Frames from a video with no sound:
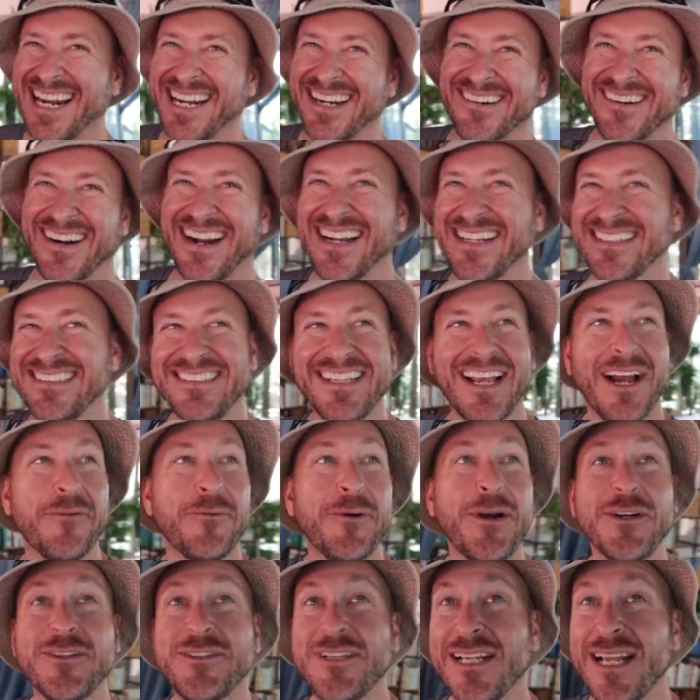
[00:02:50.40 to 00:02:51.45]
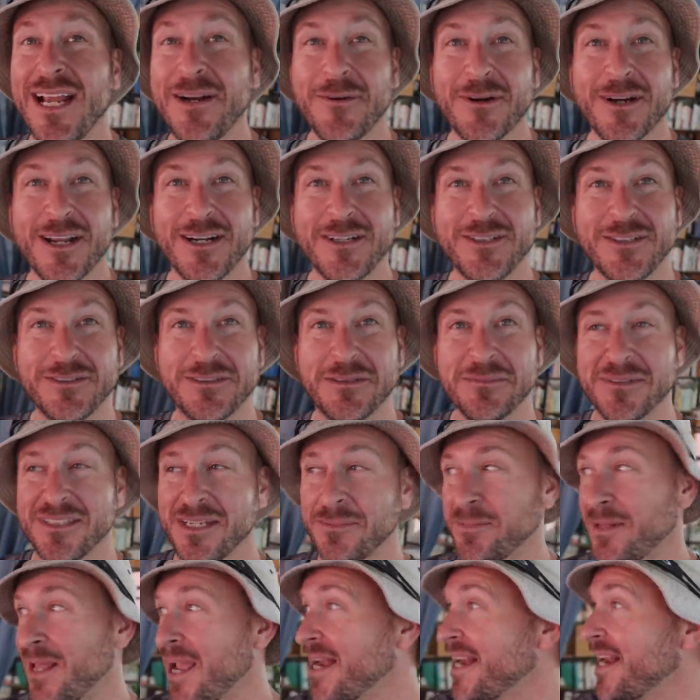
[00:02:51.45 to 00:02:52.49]
Anyways, today we're gonna do some
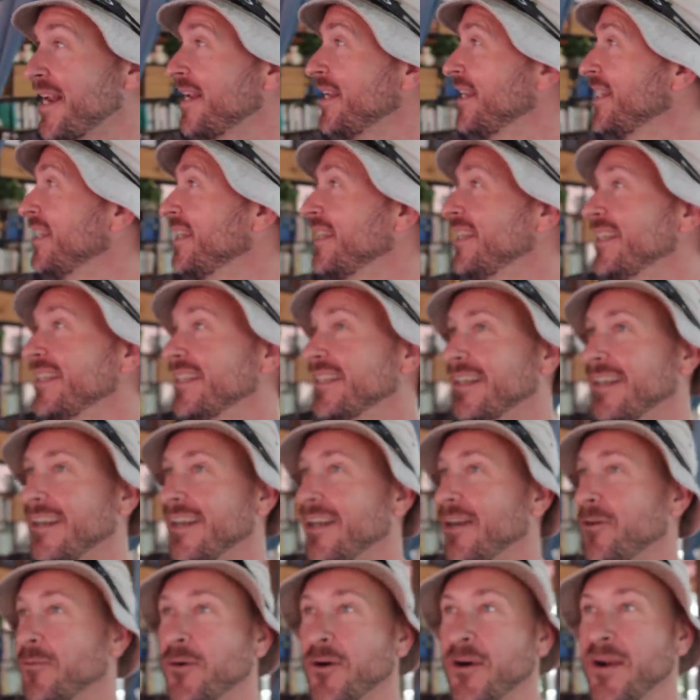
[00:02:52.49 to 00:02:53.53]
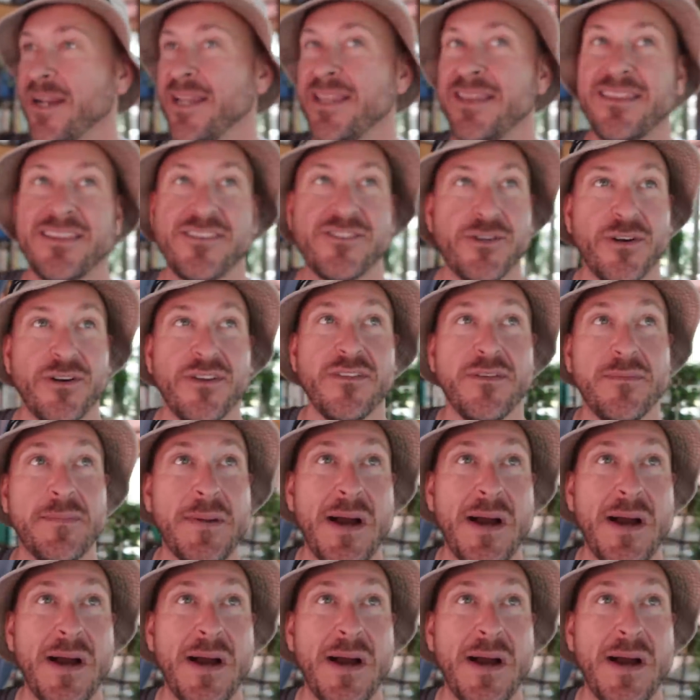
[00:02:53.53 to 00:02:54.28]
ziplining. We're in sort of the